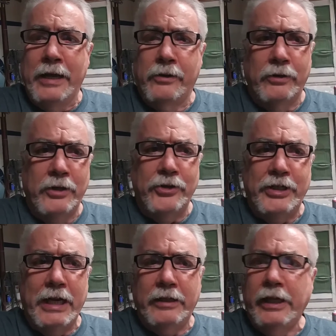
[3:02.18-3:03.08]
I don't
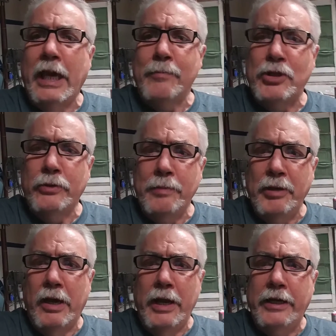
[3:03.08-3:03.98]
understand the chemistry
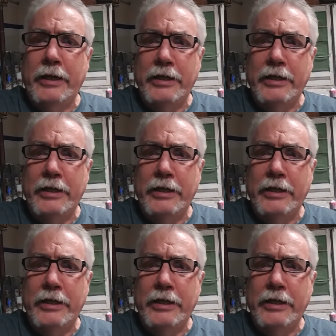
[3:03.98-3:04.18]
behind it.